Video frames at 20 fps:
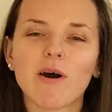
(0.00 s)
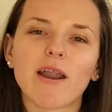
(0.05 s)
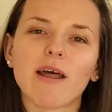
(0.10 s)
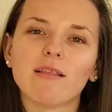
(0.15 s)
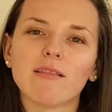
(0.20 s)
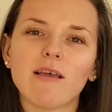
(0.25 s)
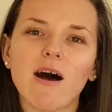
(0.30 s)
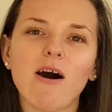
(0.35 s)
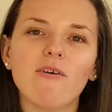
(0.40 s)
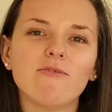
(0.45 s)

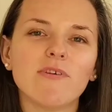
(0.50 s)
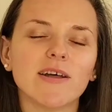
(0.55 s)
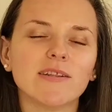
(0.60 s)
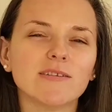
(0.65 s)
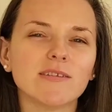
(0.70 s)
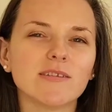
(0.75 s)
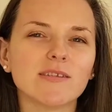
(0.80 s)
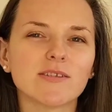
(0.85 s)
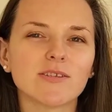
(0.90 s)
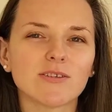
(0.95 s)
I love,
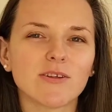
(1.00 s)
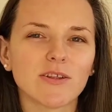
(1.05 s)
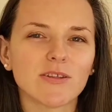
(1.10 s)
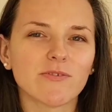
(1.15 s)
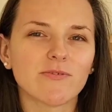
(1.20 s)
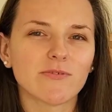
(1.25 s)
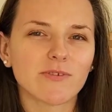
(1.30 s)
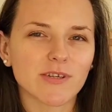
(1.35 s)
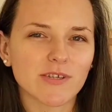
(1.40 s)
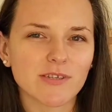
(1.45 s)
and this is not
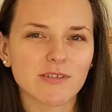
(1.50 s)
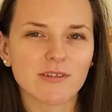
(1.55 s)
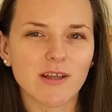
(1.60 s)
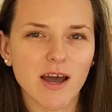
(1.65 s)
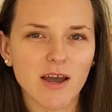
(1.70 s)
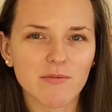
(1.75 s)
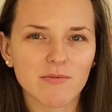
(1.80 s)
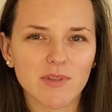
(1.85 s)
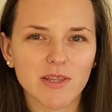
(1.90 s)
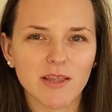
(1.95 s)
the first
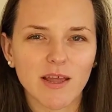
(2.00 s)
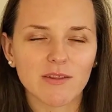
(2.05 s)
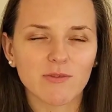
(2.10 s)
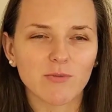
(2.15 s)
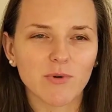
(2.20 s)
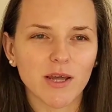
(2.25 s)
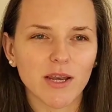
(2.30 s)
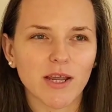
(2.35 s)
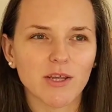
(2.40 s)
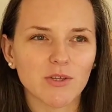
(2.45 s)
time that
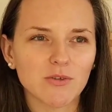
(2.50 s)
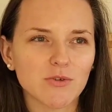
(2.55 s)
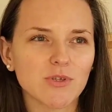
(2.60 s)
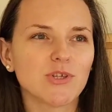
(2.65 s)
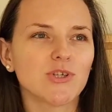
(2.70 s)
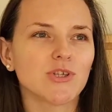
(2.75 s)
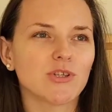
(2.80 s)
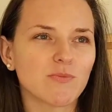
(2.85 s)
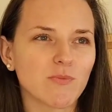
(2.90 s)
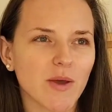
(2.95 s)
when I
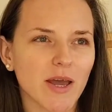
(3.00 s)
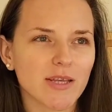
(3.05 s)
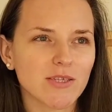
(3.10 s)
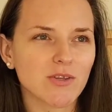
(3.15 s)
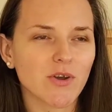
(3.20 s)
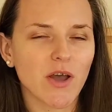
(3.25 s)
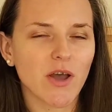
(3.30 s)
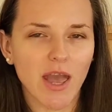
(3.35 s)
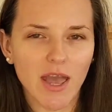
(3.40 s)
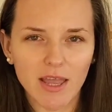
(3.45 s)
use sheet
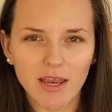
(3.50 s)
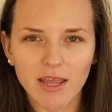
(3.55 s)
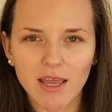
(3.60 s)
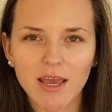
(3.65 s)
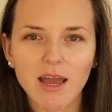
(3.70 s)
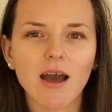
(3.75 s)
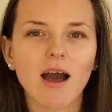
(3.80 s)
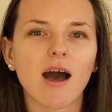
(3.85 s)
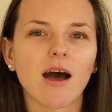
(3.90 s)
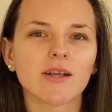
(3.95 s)
mask or
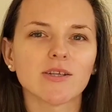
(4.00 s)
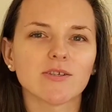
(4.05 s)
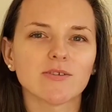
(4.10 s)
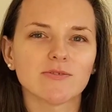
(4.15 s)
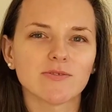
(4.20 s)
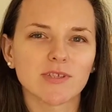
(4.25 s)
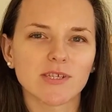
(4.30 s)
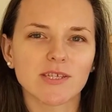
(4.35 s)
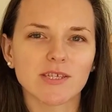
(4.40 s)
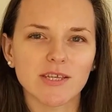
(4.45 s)
any other
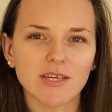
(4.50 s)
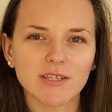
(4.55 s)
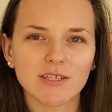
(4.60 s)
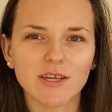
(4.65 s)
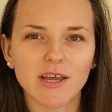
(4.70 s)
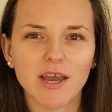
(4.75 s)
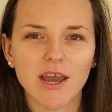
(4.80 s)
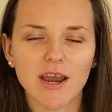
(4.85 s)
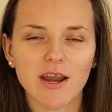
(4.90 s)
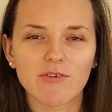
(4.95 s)
of the
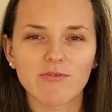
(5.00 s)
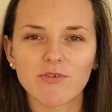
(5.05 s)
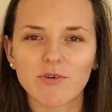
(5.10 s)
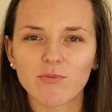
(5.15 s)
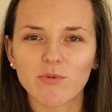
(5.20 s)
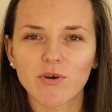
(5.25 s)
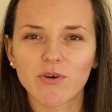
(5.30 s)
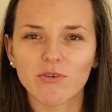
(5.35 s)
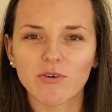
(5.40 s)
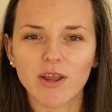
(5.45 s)
skincare
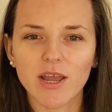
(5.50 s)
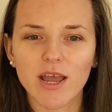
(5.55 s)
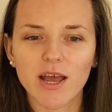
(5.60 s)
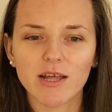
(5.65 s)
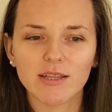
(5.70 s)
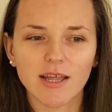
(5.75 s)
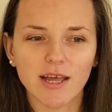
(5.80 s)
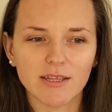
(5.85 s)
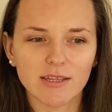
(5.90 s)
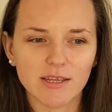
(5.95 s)
from
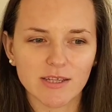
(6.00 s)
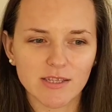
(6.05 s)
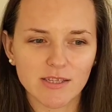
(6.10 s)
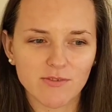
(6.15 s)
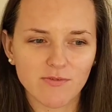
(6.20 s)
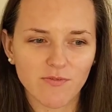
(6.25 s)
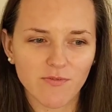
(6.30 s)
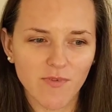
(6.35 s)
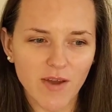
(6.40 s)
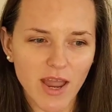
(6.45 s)
Korea that
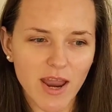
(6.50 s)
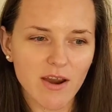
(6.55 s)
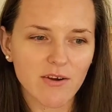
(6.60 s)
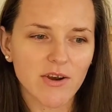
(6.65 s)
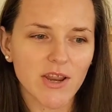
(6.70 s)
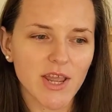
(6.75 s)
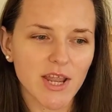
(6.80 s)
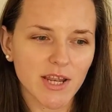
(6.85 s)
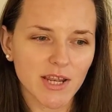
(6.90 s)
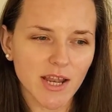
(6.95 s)
it's
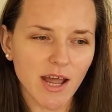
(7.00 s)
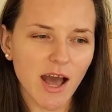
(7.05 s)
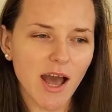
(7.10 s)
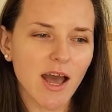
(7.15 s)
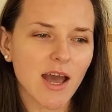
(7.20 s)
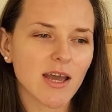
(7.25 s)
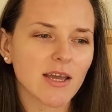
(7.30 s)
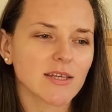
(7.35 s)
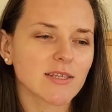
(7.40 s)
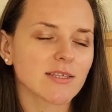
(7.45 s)
very
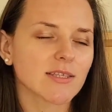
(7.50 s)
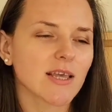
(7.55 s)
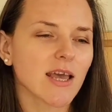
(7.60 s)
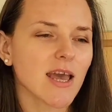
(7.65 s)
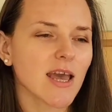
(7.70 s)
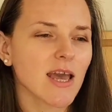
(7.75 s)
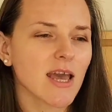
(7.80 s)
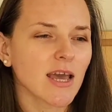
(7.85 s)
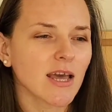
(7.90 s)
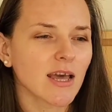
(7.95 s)
nice
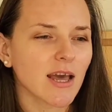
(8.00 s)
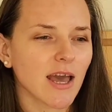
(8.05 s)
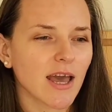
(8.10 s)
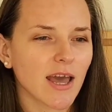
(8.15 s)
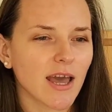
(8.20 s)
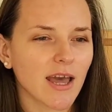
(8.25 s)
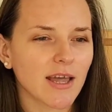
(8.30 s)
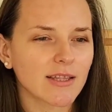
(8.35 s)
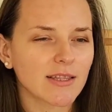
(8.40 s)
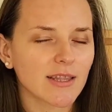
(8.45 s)

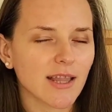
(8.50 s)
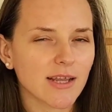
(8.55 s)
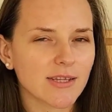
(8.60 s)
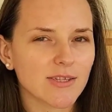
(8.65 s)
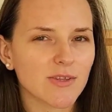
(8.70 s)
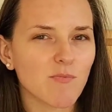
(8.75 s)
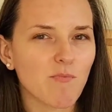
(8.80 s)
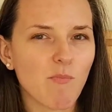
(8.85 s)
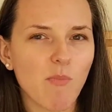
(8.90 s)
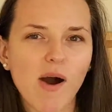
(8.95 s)
and
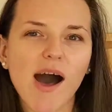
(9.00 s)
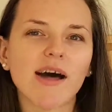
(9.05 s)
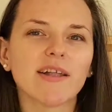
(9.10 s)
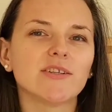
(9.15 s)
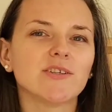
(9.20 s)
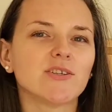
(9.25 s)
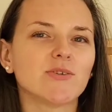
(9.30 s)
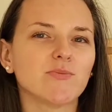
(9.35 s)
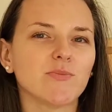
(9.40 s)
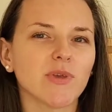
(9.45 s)
doesn't
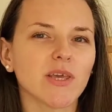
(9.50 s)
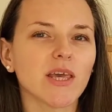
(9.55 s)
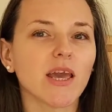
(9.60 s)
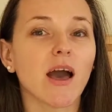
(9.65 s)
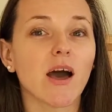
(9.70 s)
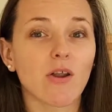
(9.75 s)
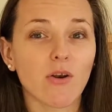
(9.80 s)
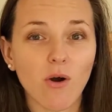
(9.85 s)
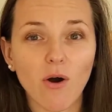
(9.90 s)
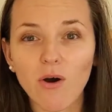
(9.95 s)
bother me
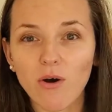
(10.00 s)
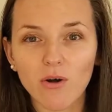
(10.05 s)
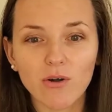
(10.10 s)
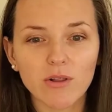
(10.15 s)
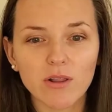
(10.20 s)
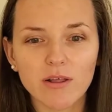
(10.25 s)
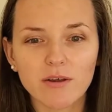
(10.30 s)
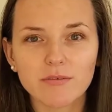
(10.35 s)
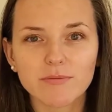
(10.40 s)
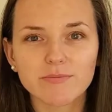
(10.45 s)
at all.